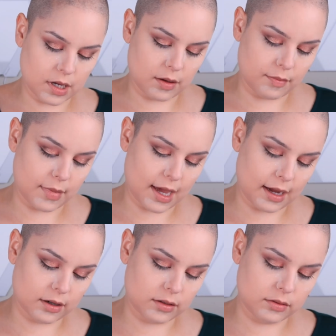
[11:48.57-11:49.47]
A
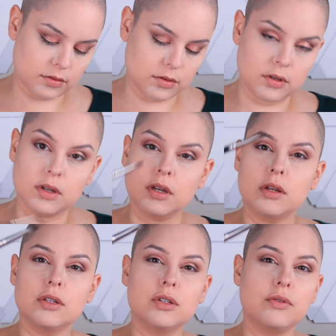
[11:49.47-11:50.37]
MAC
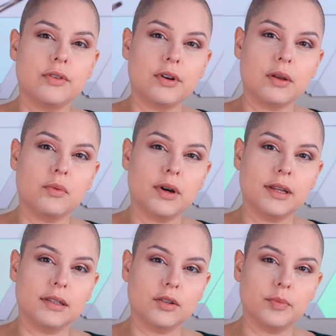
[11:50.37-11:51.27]

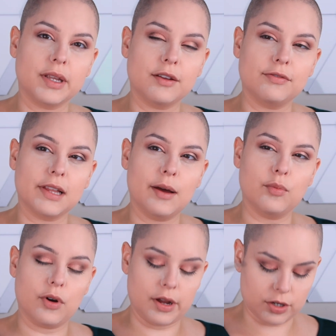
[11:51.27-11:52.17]
231 little bitty
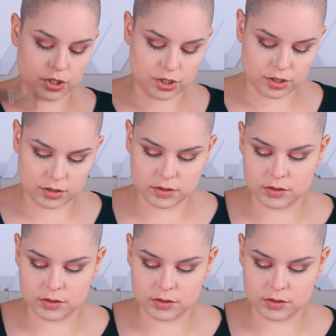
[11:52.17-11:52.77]
flat brush.